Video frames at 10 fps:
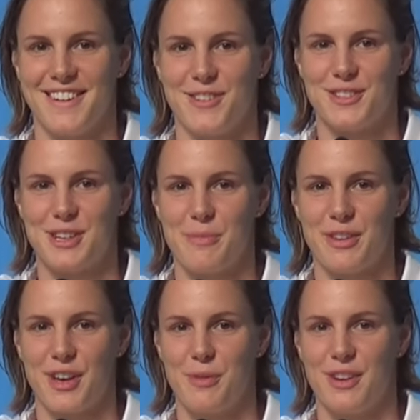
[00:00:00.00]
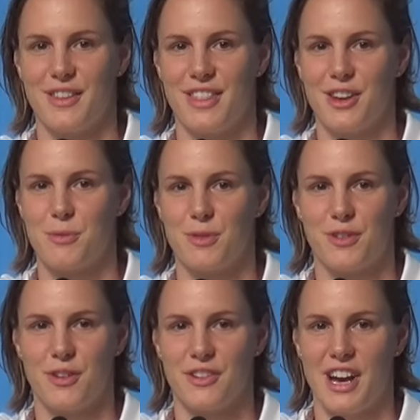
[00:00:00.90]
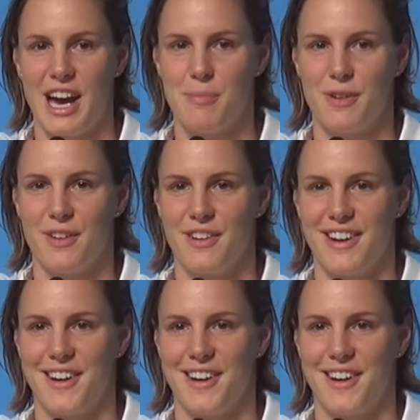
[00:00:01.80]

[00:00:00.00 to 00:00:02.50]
It was something that we didn't think was going to happen.